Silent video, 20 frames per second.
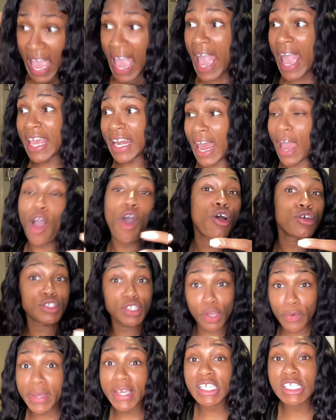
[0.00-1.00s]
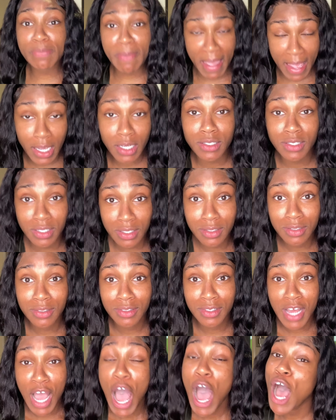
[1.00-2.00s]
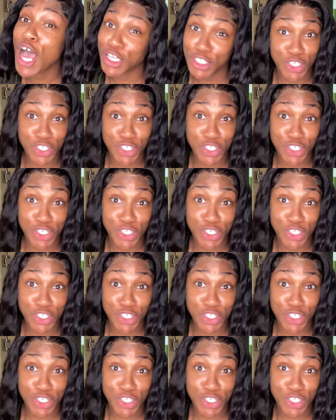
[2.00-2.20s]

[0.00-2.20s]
And I also expect a